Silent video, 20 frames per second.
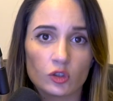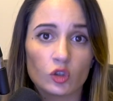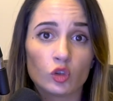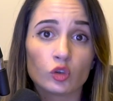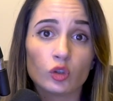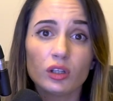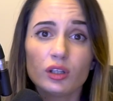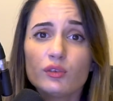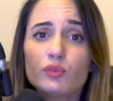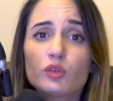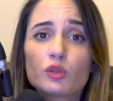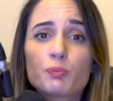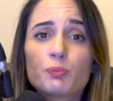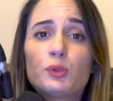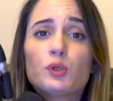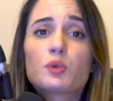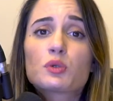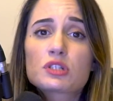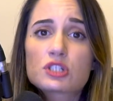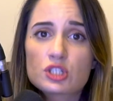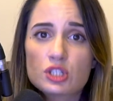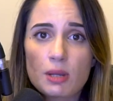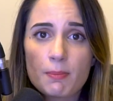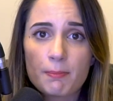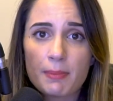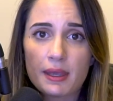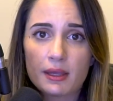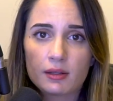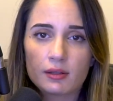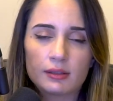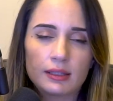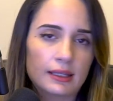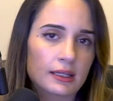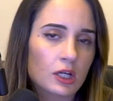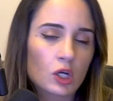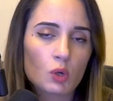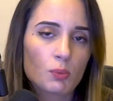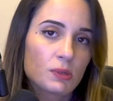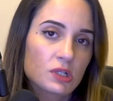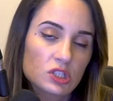not only for pure shipping, like a
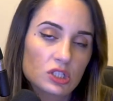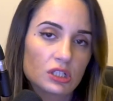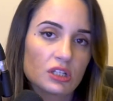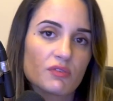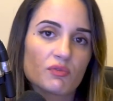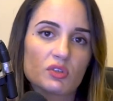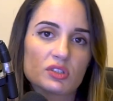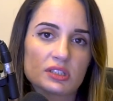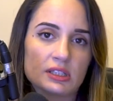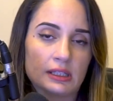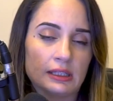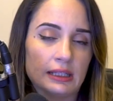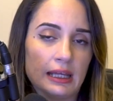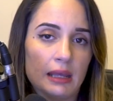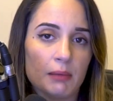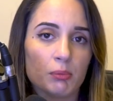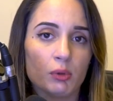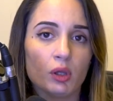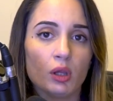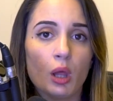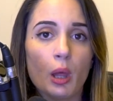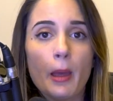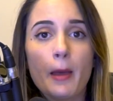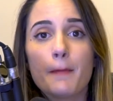commercial invoice and a label,